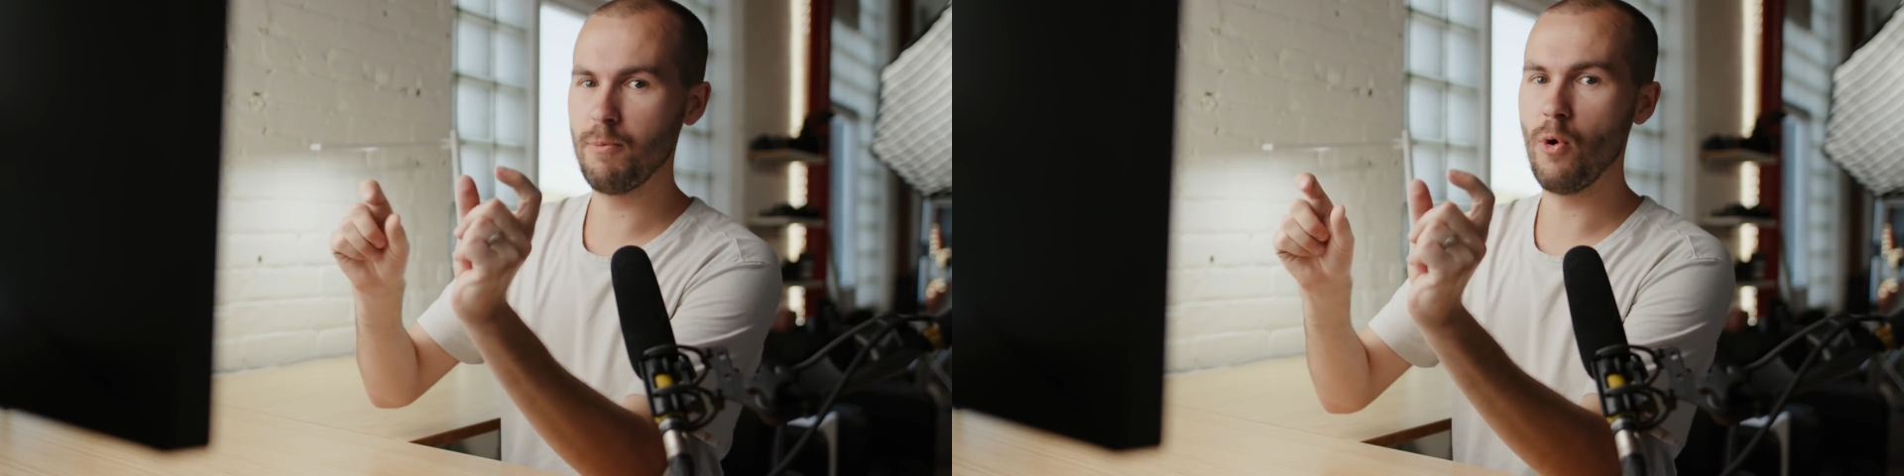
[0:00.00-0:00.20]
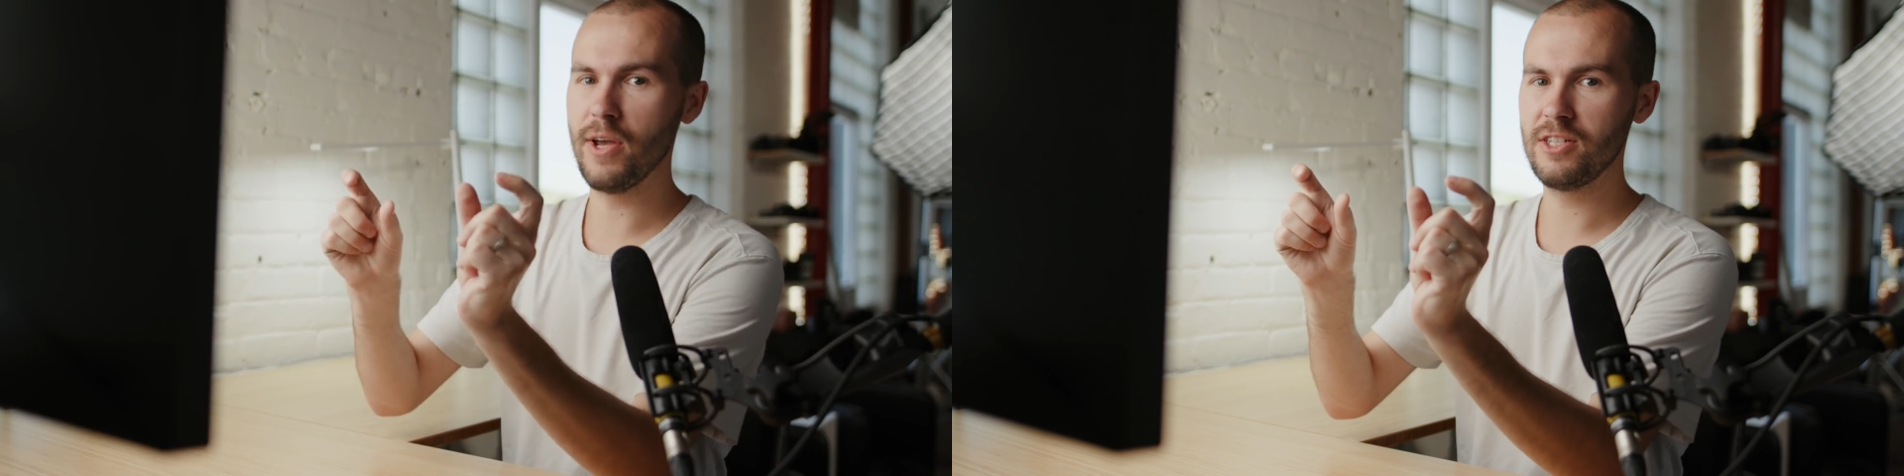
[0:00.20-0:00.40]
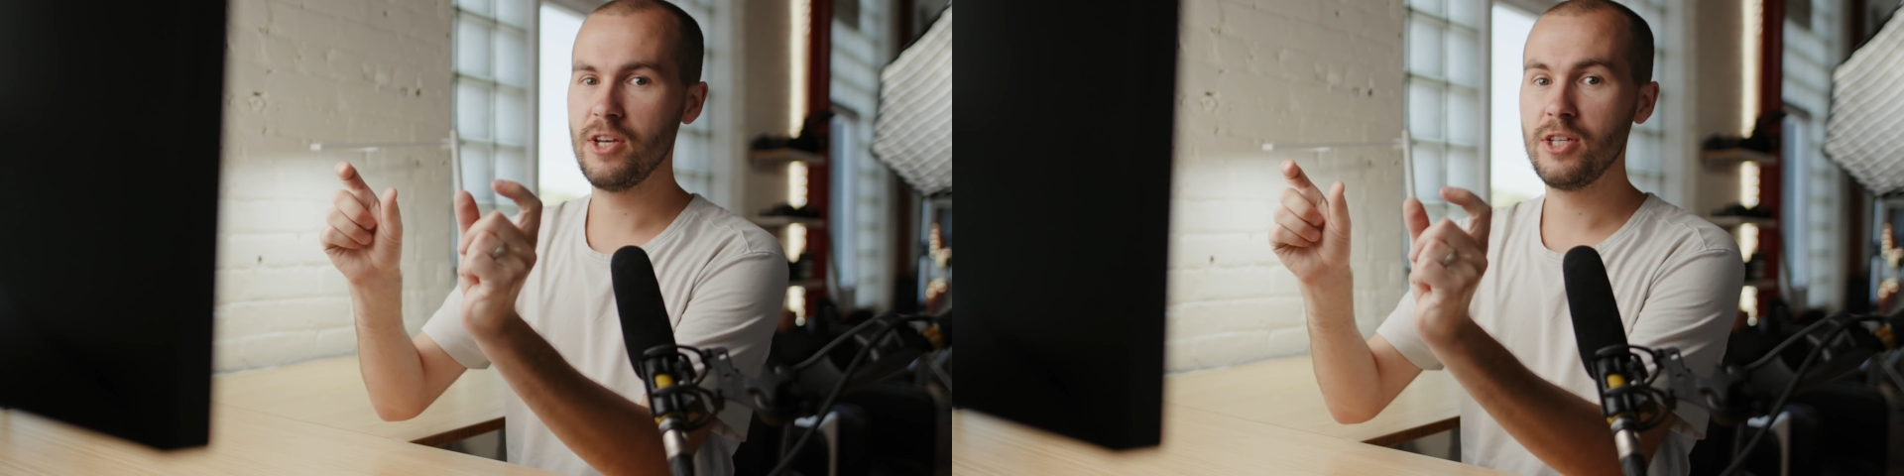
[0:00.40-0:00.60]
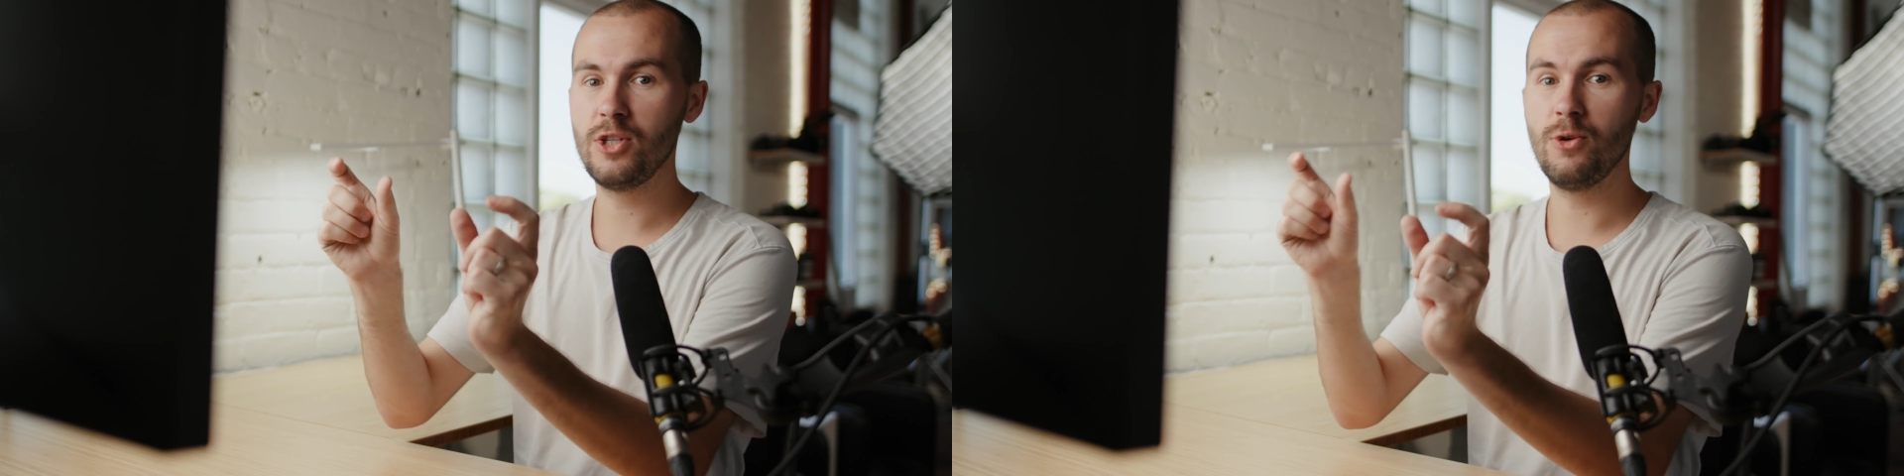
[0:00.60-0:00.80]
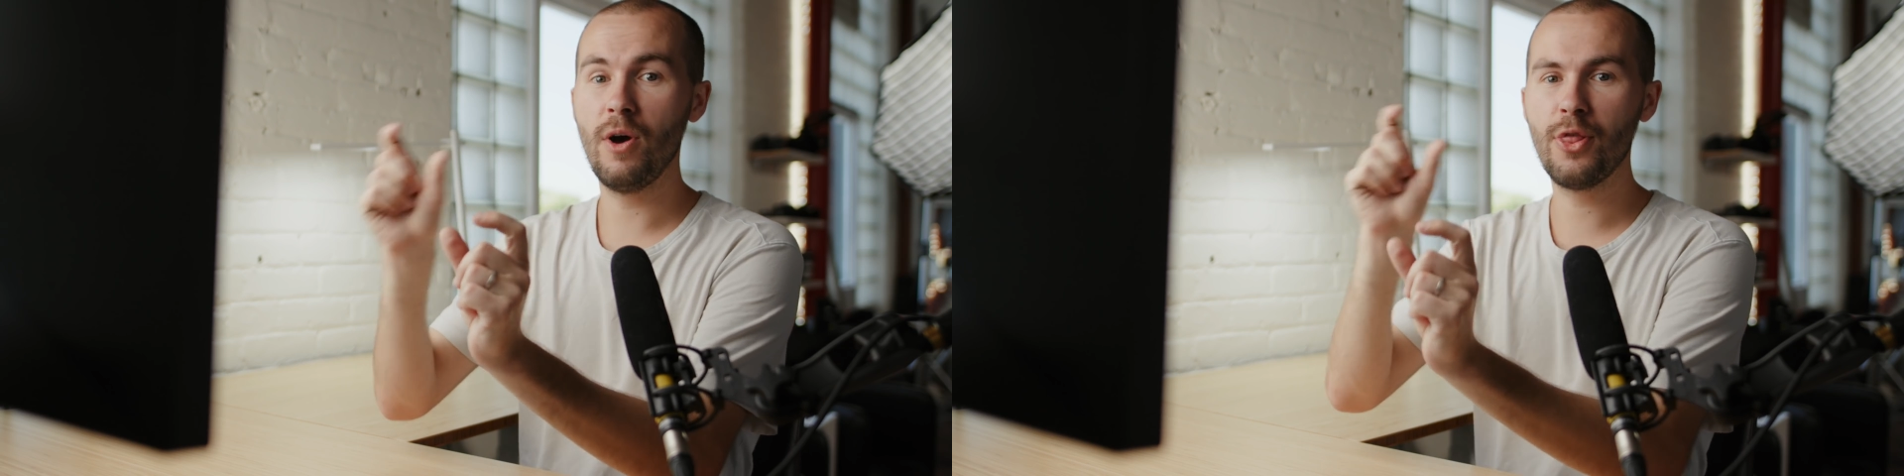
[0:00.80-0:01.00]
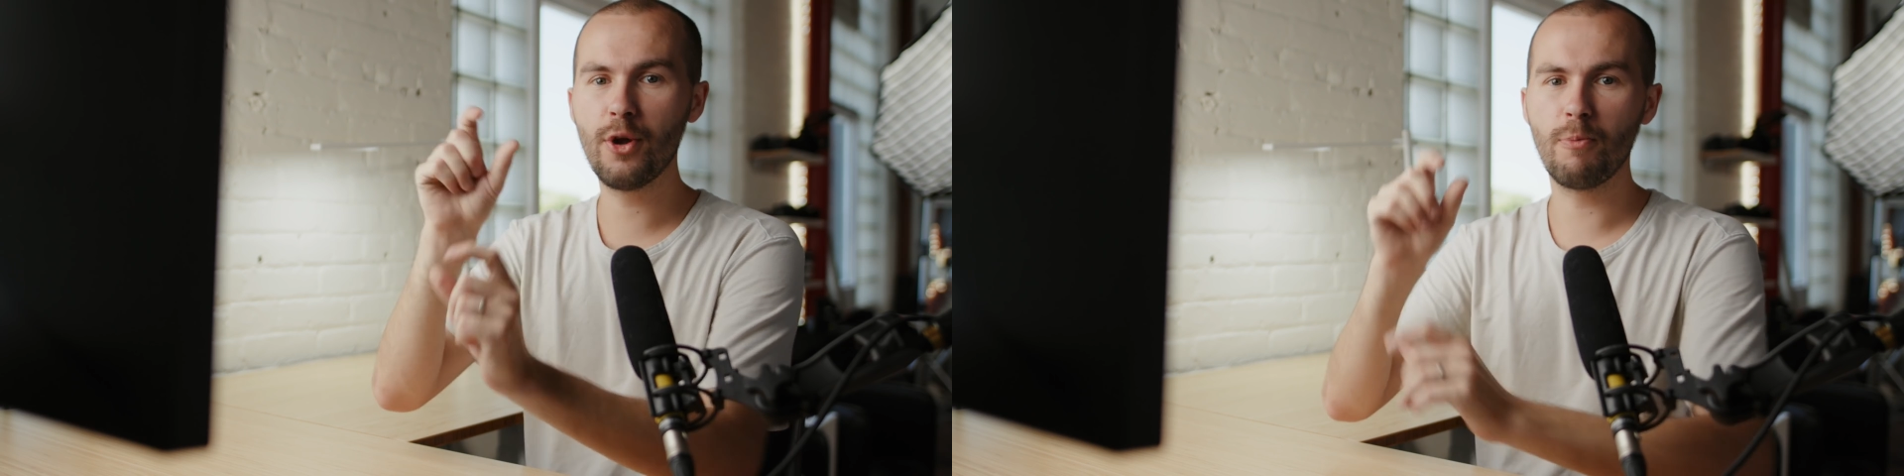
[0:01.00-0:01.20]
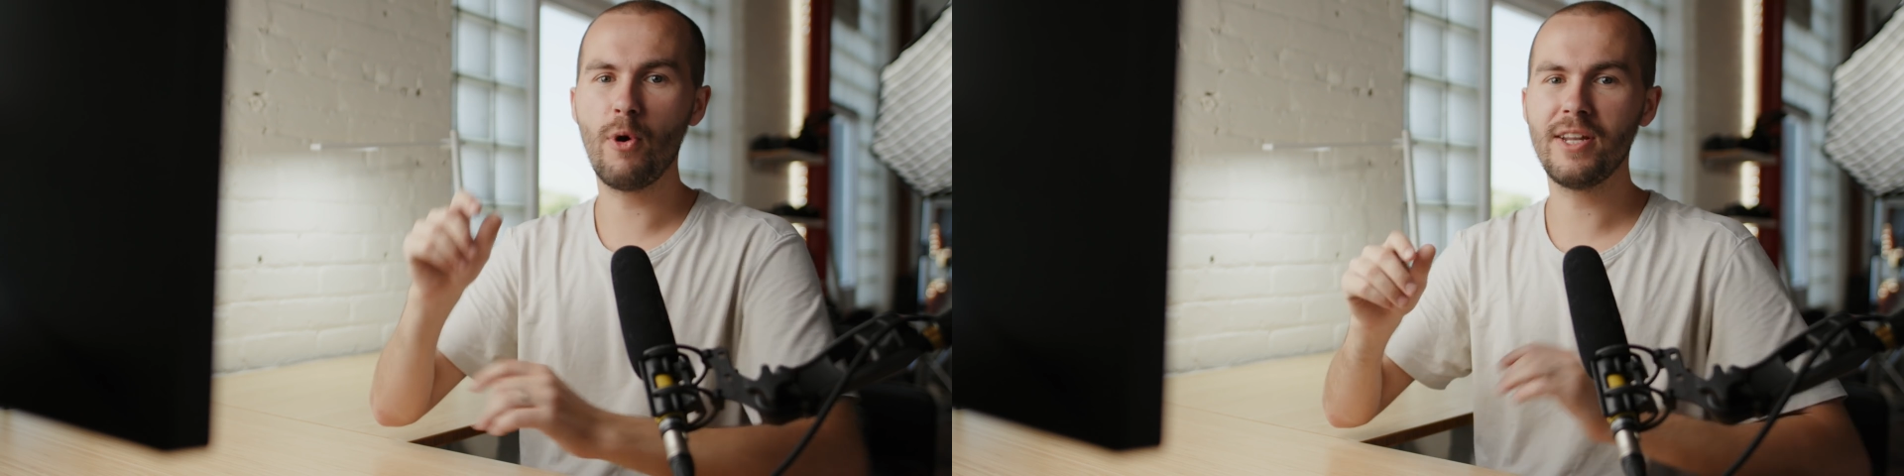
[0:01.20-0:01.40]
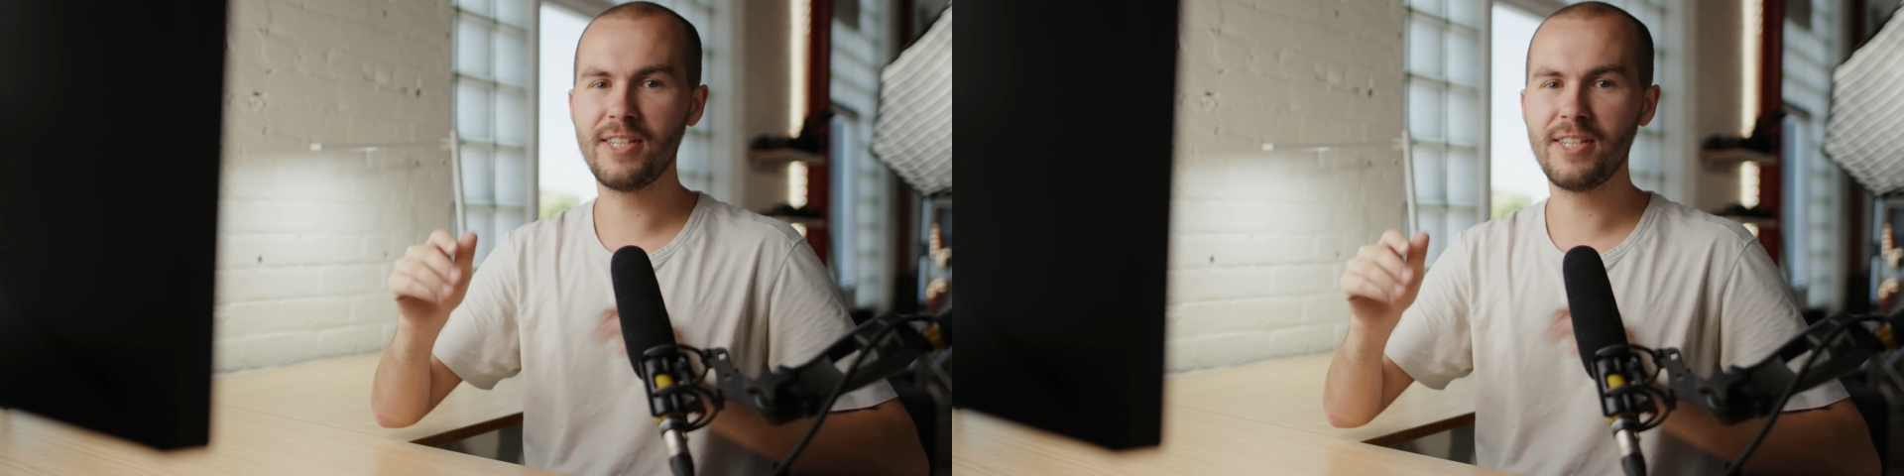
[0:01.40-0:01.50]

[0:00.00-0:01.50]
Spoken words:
point to a third point,